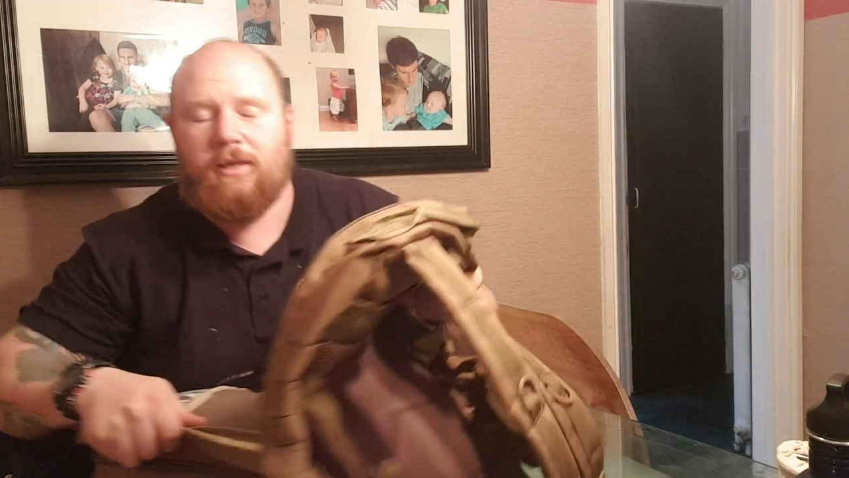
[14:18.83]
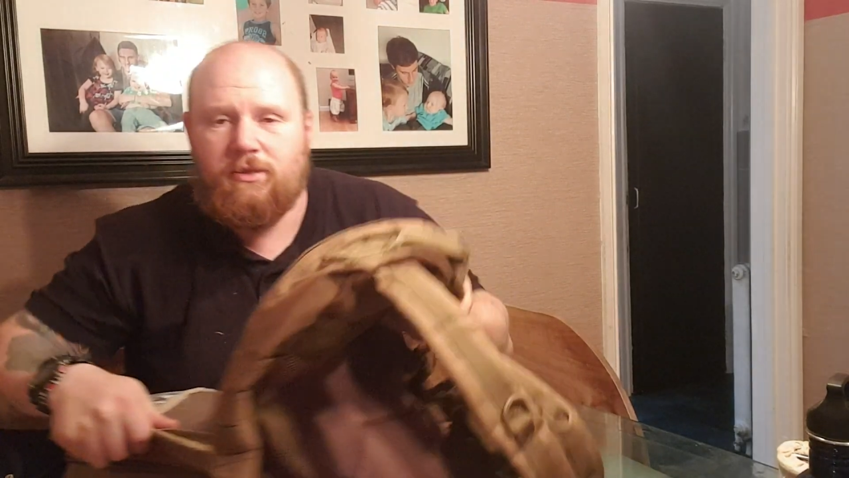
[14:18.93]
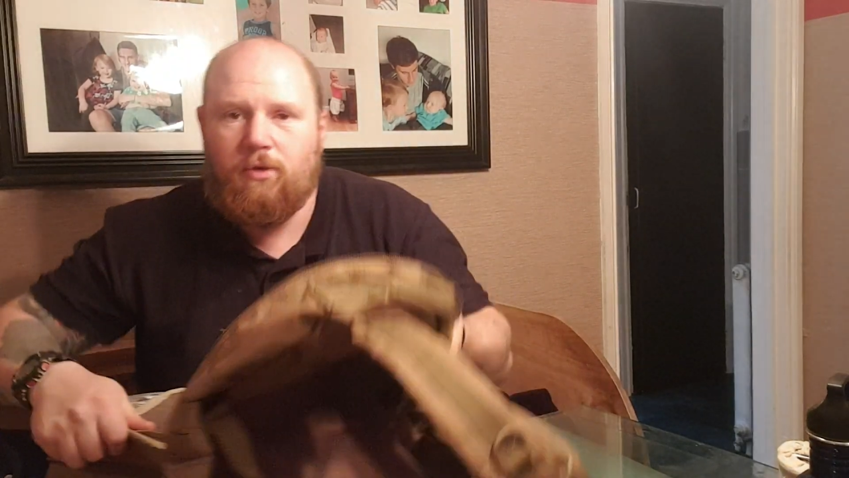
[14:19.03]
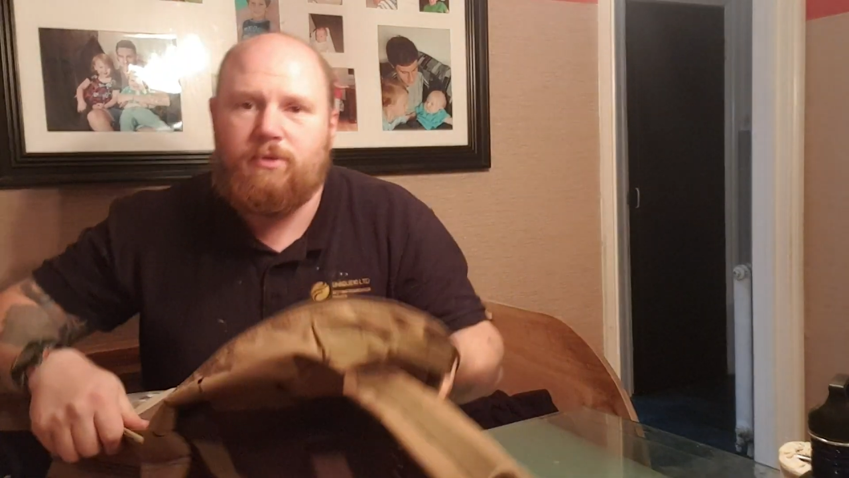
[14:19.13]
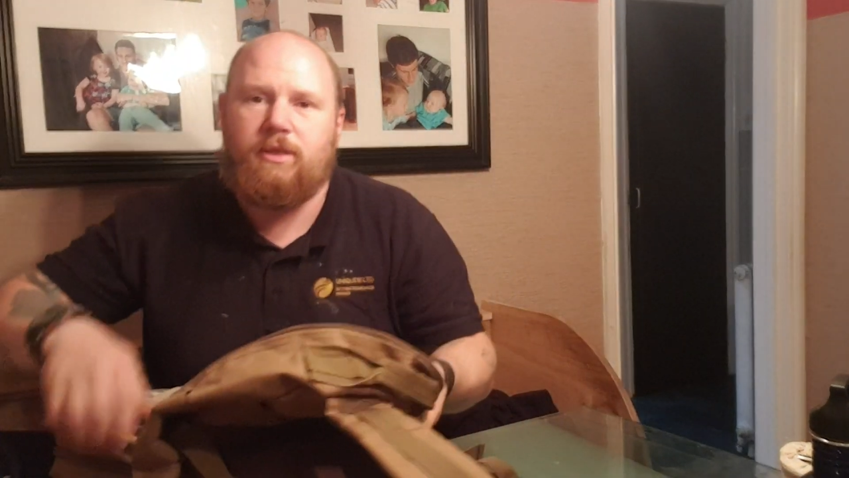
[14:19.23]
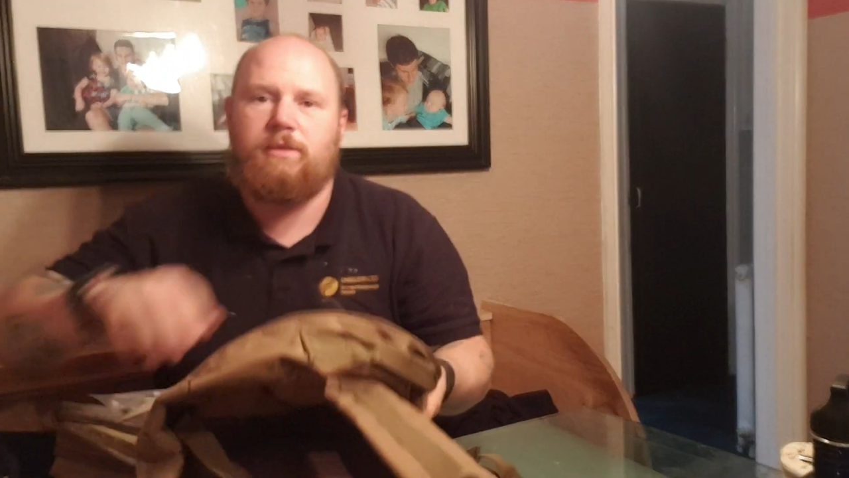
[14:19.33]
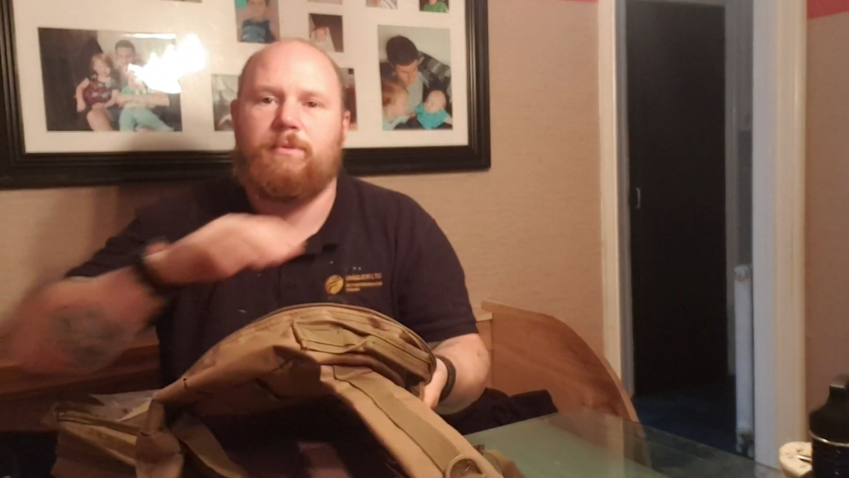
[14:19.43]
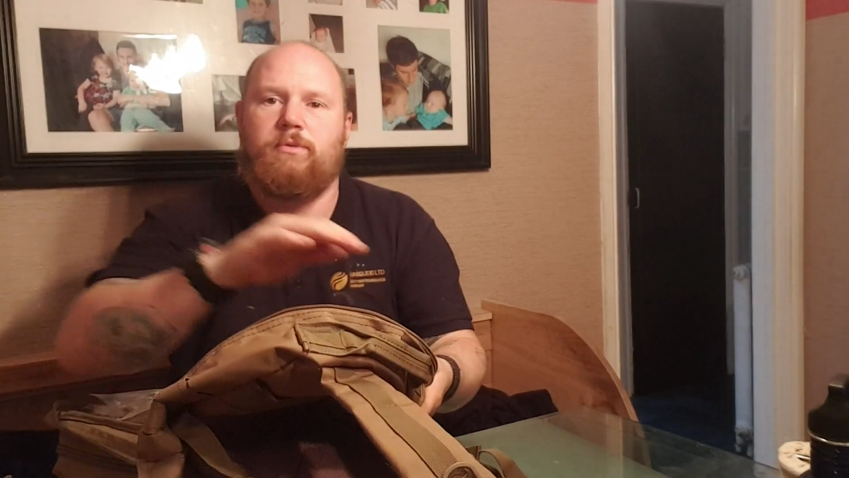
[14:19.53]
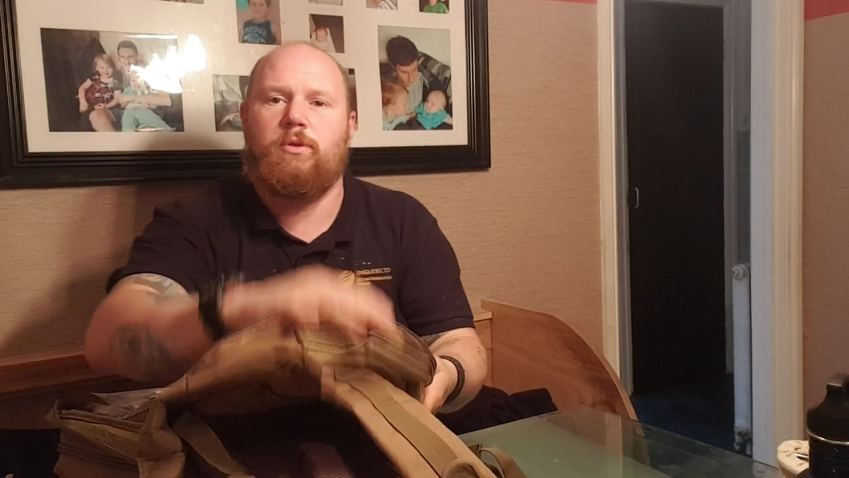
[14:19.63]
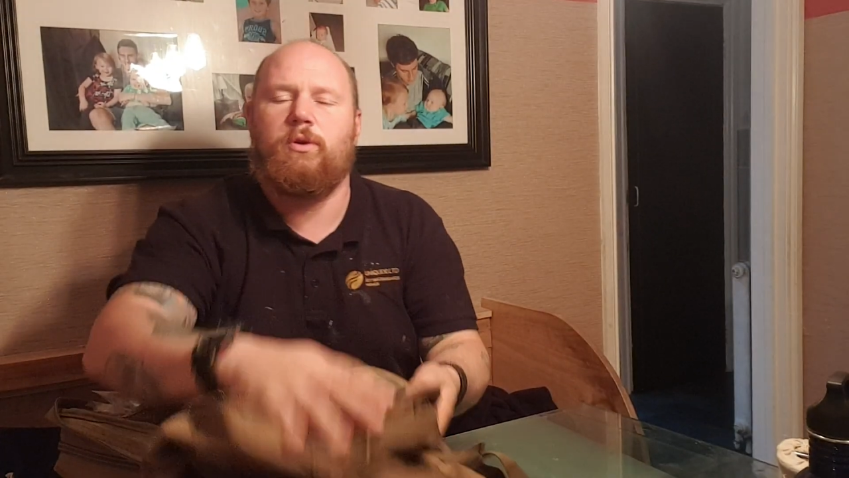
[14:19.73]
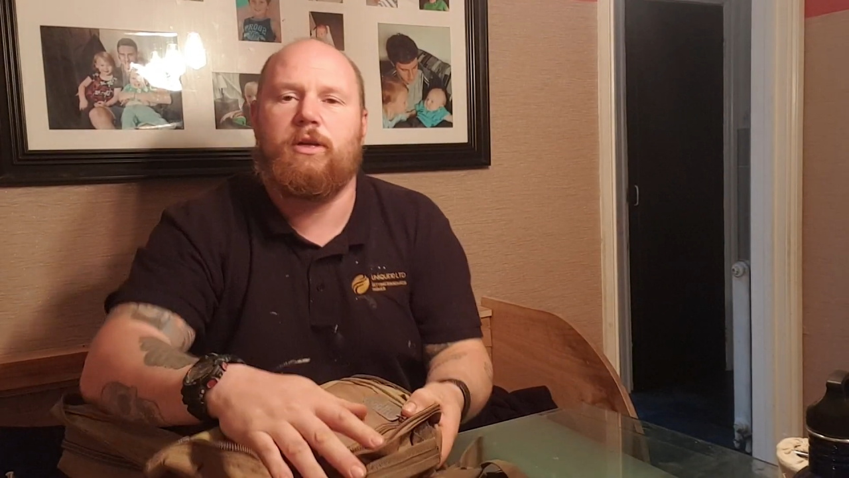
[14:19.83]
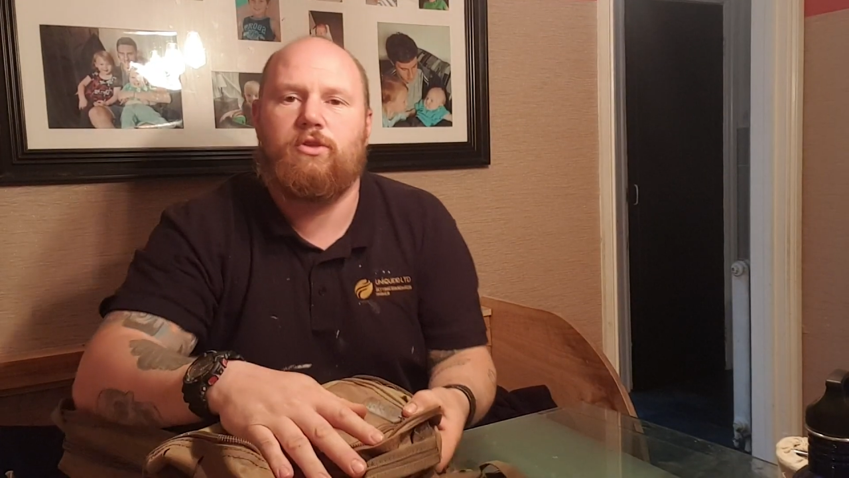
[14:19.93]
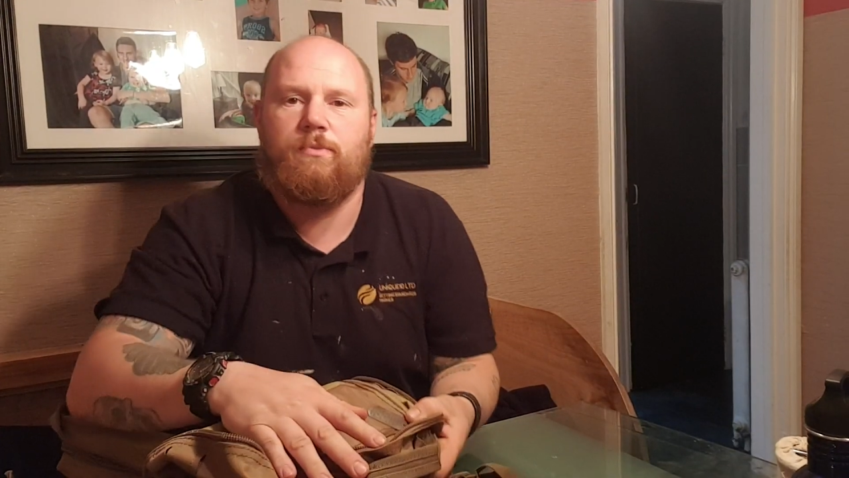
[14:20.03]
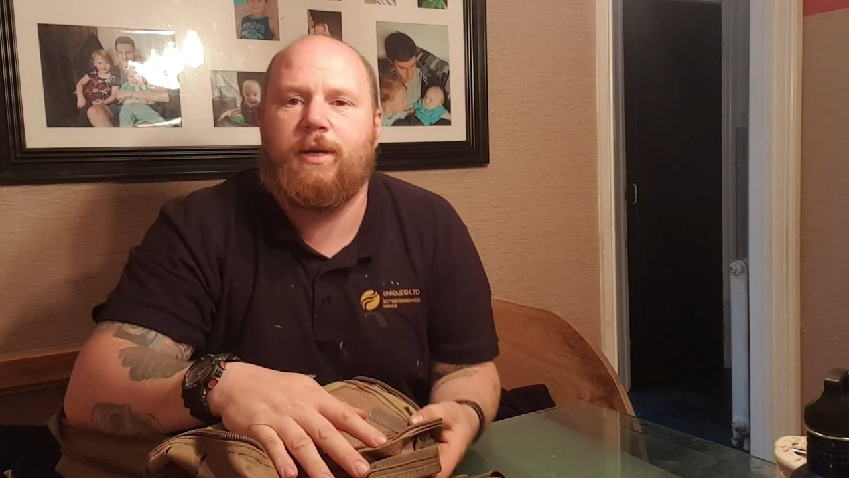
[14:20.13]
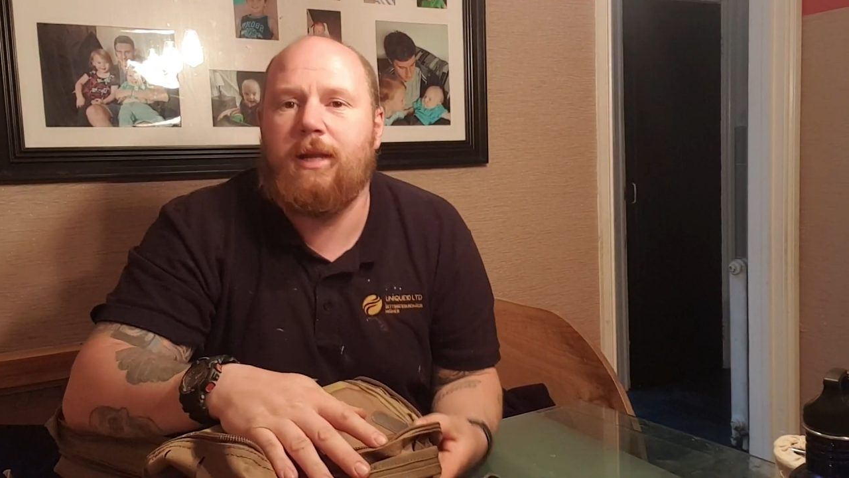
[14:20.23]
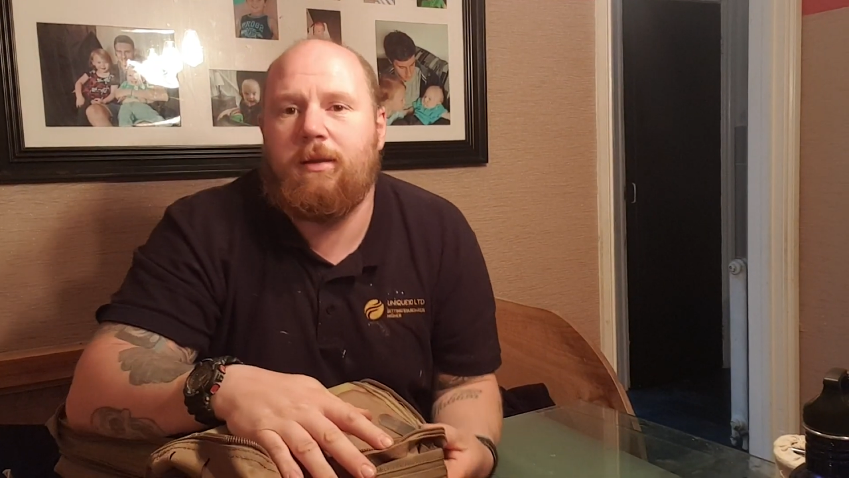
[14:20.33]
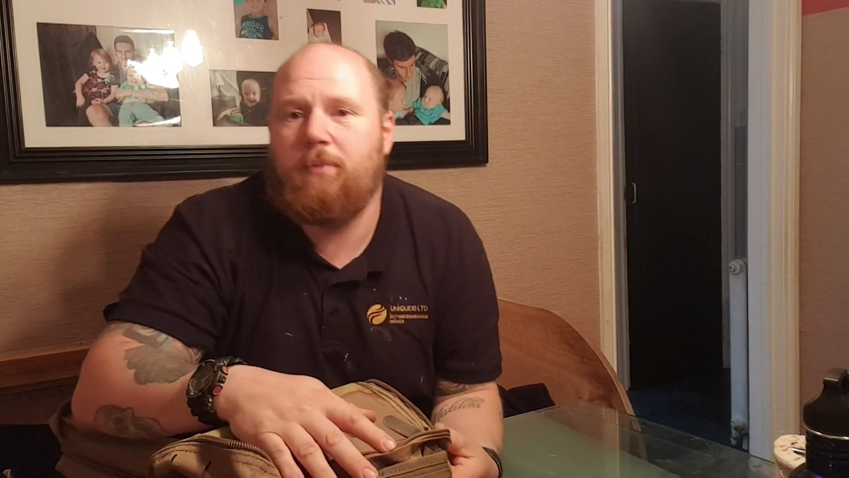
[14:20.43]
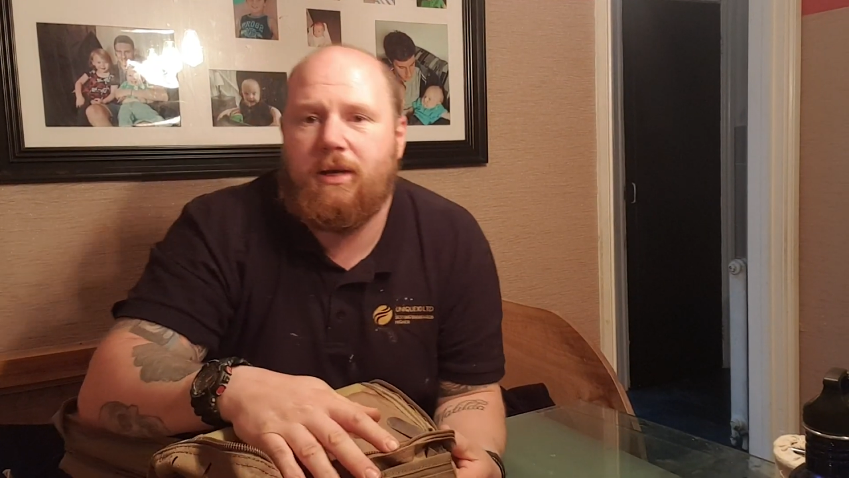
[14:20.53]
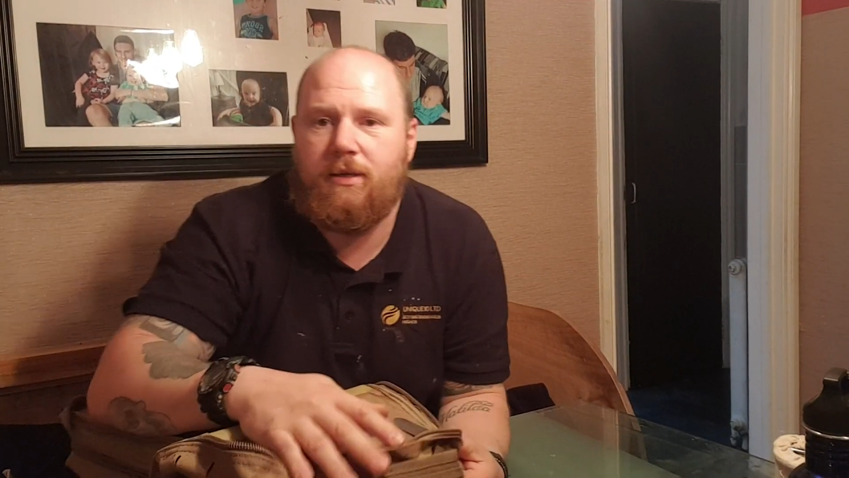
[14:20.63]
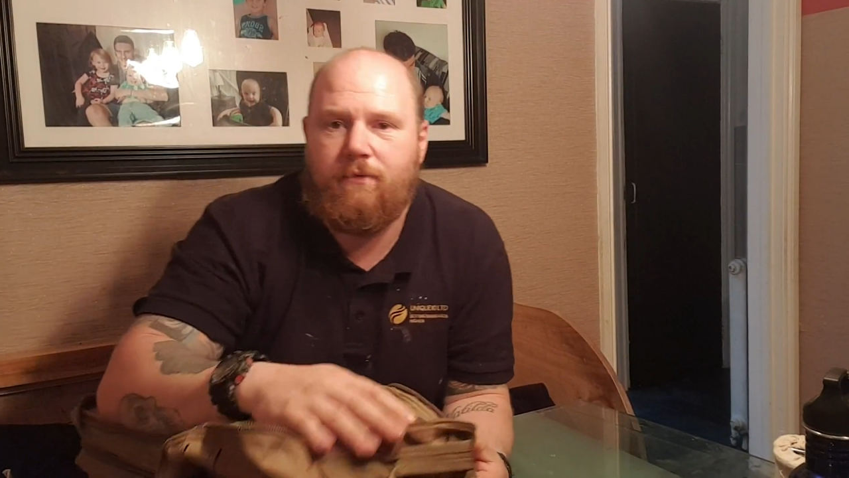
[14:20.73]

It's always nice to be able to look at something in any pack